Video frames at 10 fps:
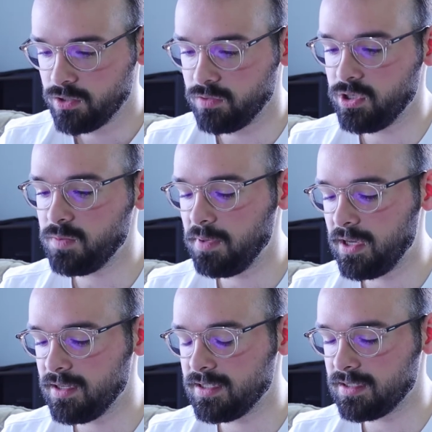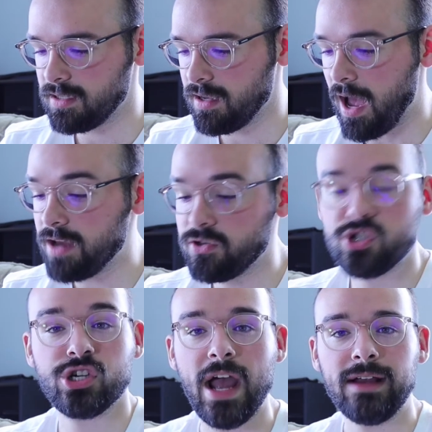So just because I
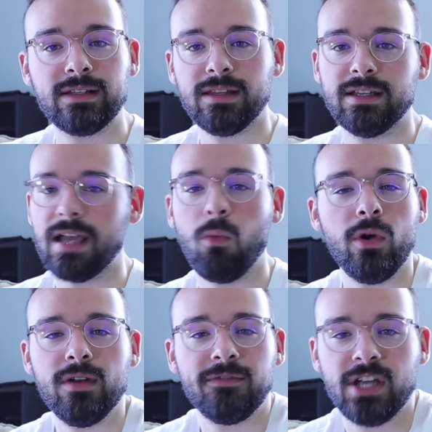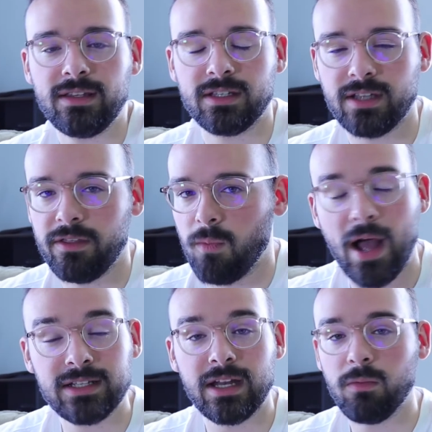checked this. I wouldn't have checked this
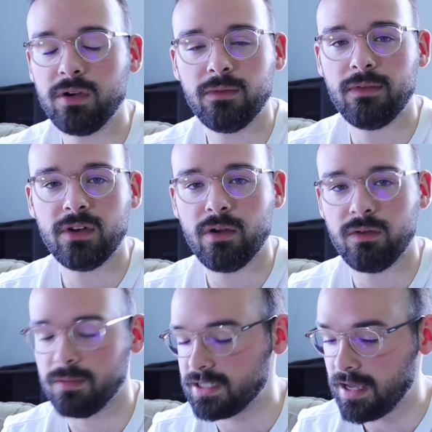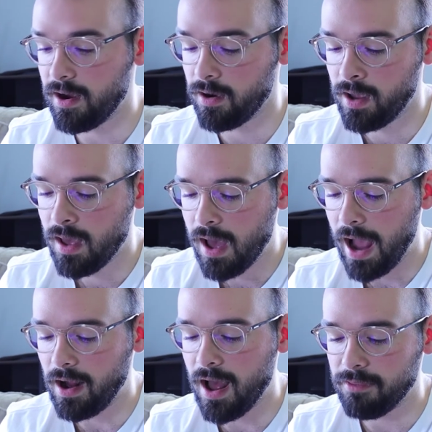otherwise, and I wouldn't have even known it was there.
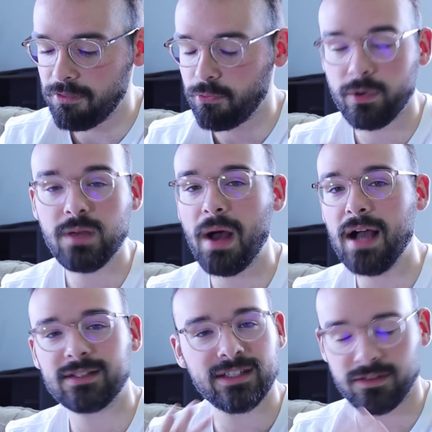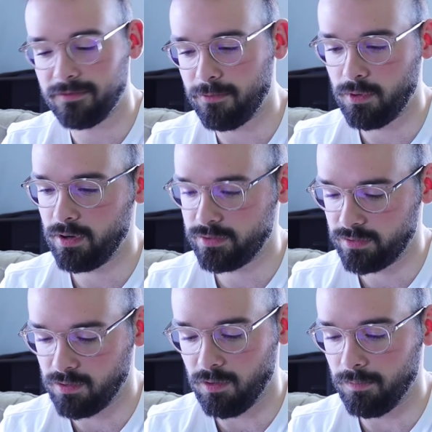I got 3 boxes and
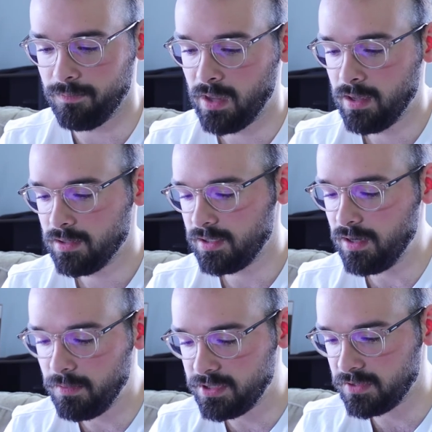400 gold. So you know what?